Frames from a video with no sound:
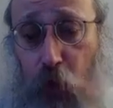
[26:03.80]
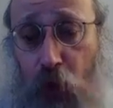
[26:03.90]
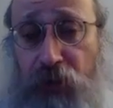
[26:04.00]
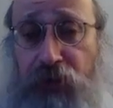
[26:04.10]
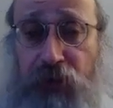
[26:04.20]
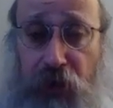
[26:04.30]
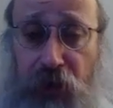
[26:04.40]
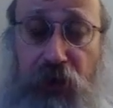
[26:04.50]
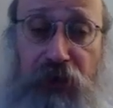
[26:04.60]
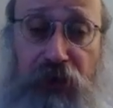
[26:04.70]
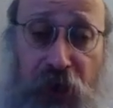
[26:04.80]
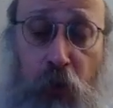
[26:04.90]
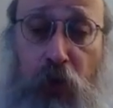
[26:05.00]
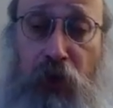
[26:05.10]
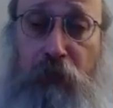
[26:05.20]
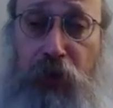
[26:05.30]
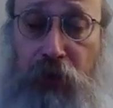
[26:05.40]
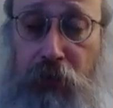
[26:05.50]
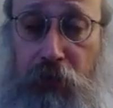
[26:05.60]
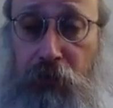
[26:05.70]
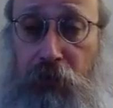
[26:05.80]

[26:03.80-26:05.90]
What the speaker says: was, is, and will be.